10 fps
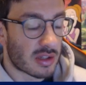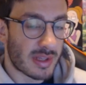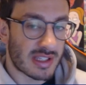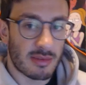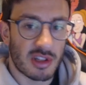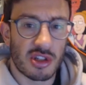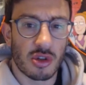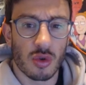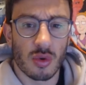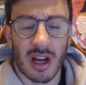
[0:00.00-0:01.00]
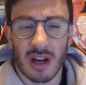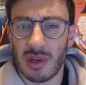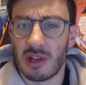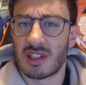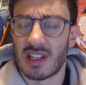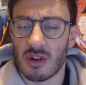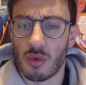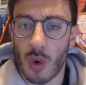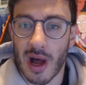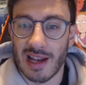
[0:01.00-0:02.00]
it's a bit similar to, we looked at a
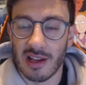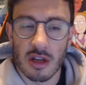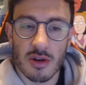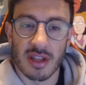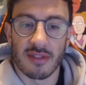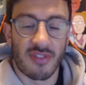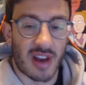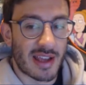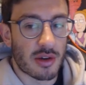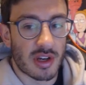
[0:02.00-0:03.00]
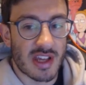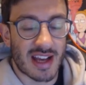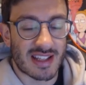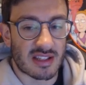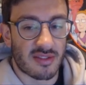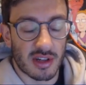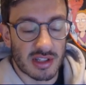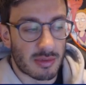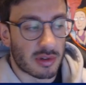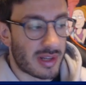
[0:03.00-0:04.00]
while ago, I think Flygon EX has a very
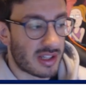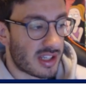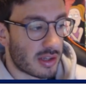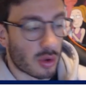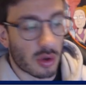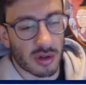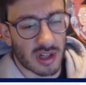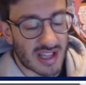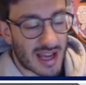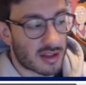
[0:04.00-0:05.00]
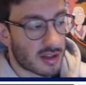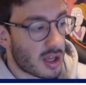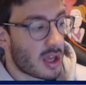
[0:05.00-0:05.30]
similar ability or an attack